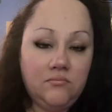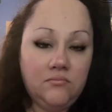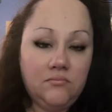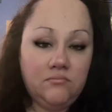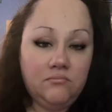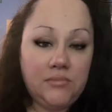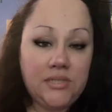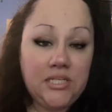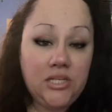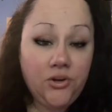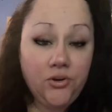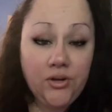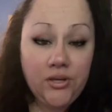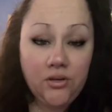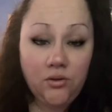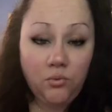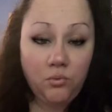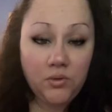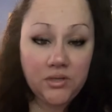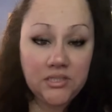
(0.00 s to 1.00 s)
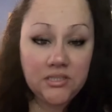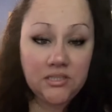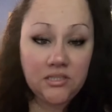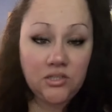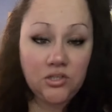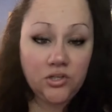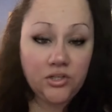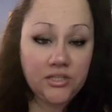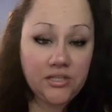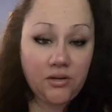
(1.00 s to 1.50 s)
material once
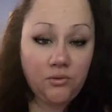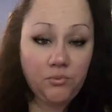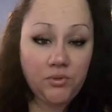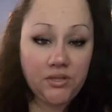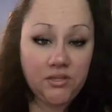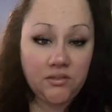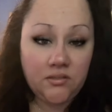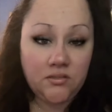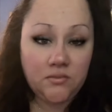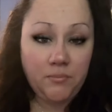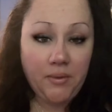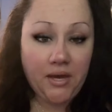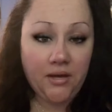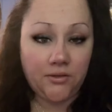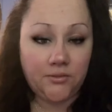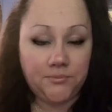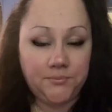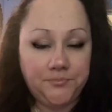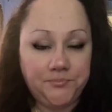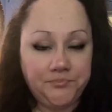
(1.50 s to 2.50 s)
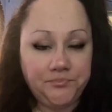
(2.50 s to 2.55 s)
you're done with the spell.